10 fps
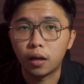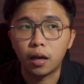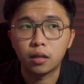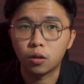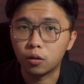that
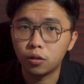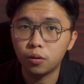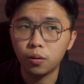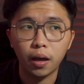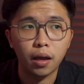has
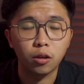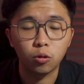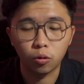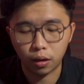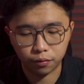audio and
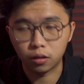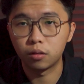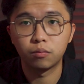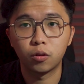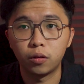you don't have a
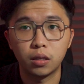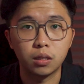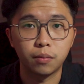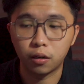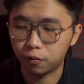
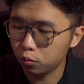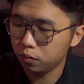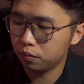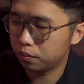condenser microphone?